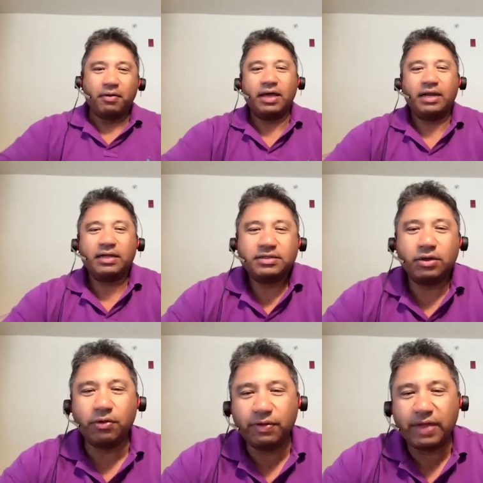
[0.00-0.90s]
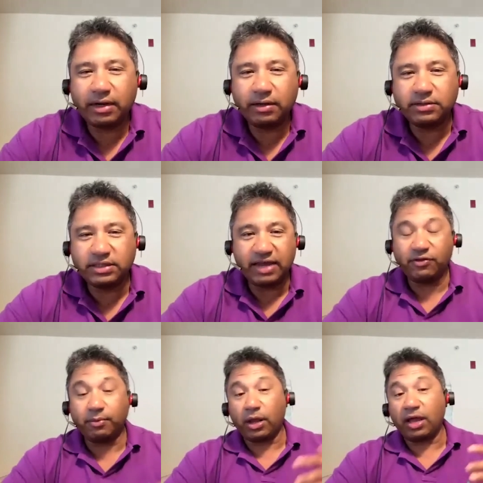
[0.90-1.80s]
Right. And so that
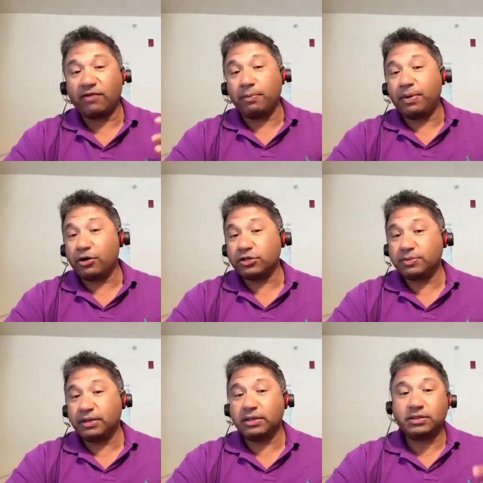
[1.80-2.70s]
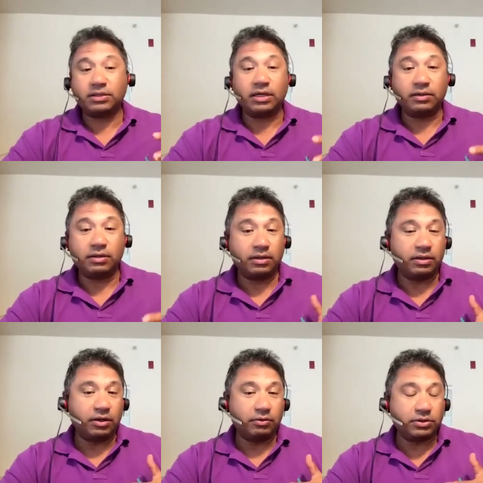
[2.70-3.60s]
saved them a lot of embarrassment. It
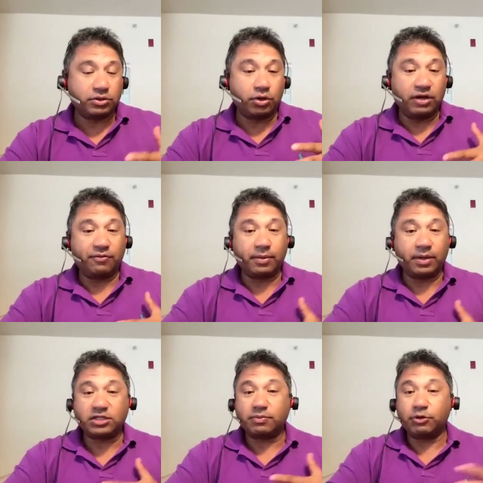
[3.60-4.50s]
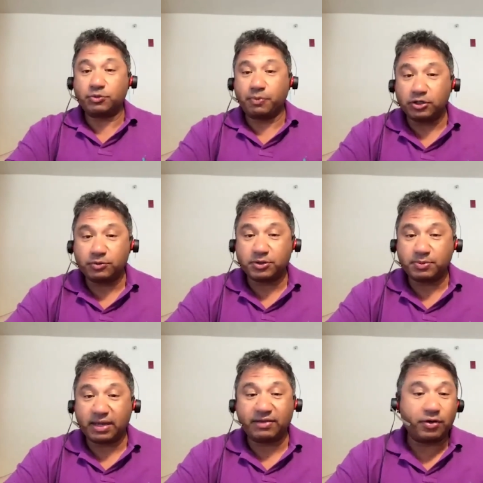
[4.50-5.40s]
you know, certainly from a customer experience
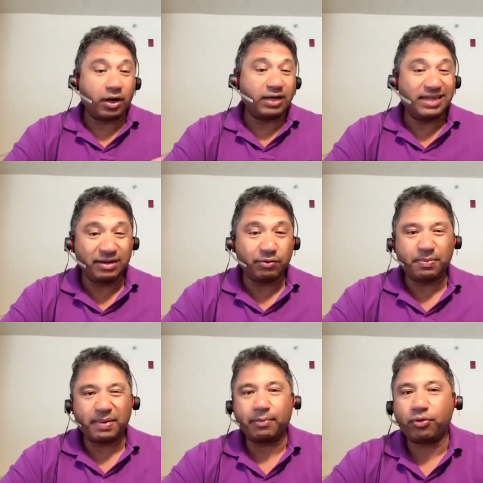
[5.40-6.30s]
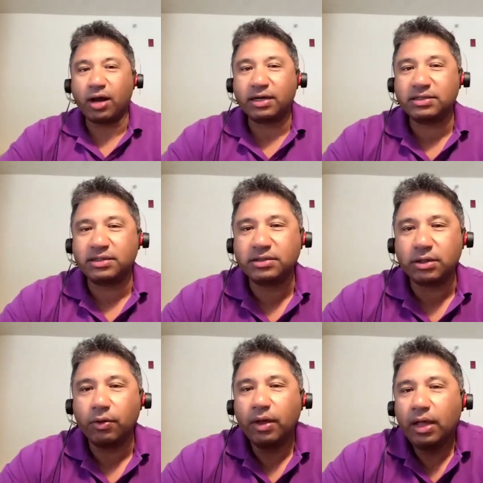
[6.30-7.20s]
perspective, you're not dealing with bad products. And
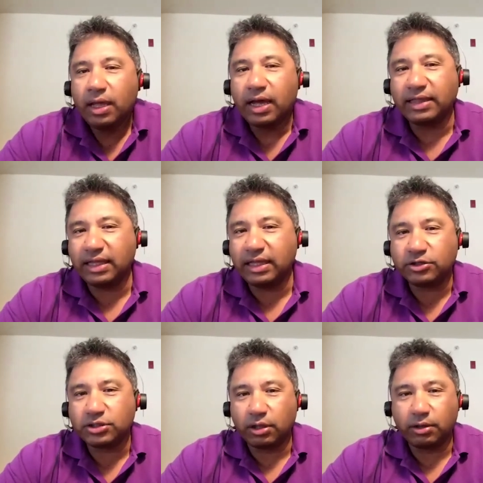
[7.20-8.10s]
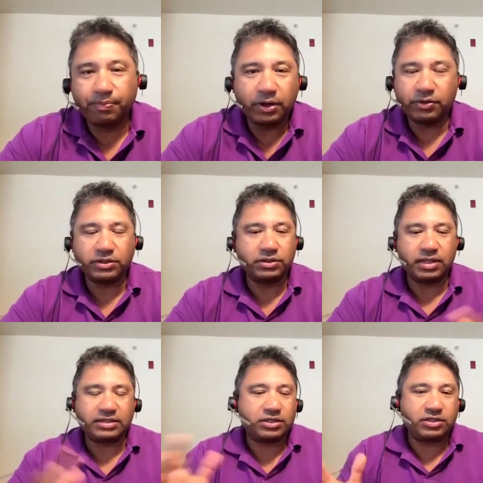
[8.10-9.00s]
so I think there's, you know,
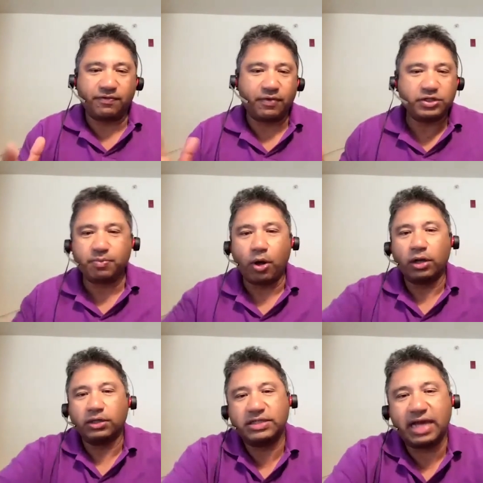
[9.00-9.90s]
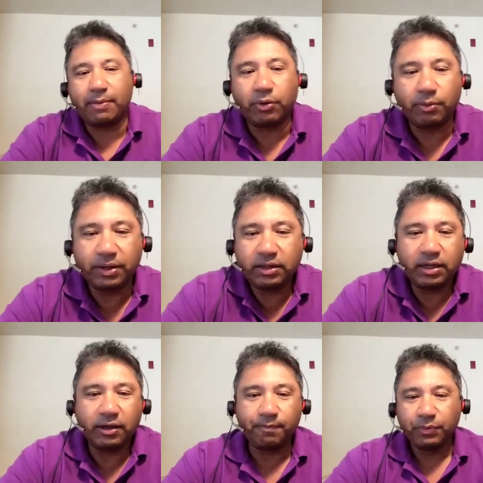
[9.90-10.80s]
that's just a very small example, but,
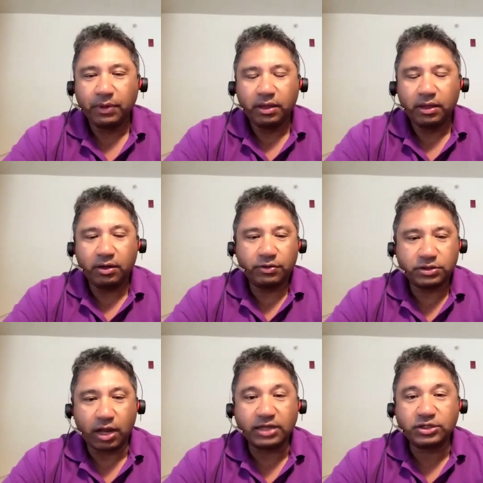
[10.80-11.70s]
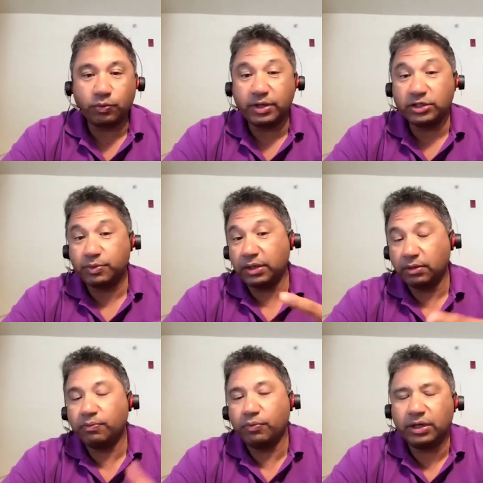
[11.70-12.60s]
you know, there's lots of ways
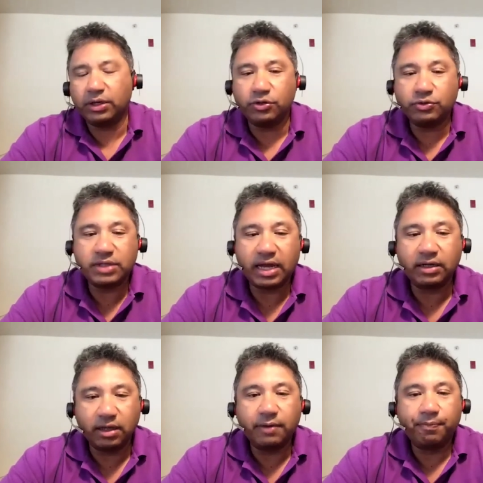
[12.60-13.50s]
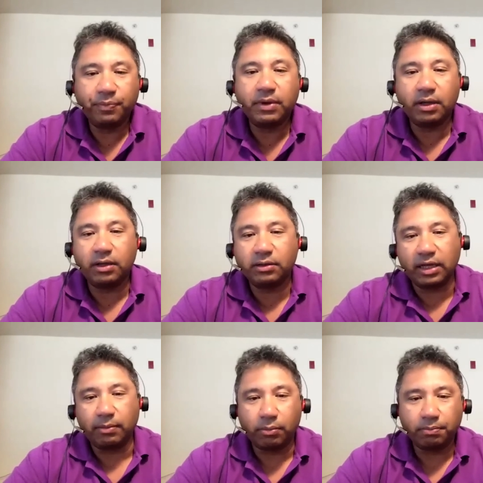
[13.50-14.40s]
we can use that to
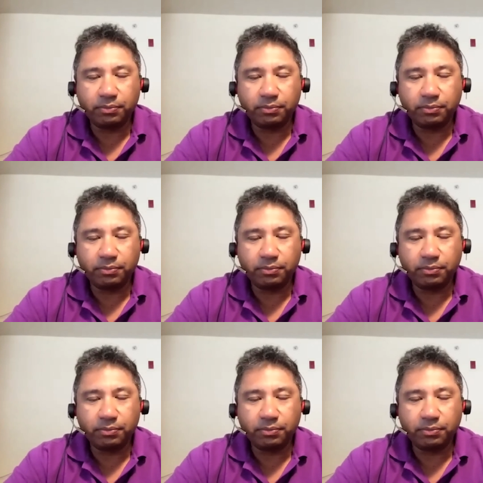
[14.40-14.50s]
help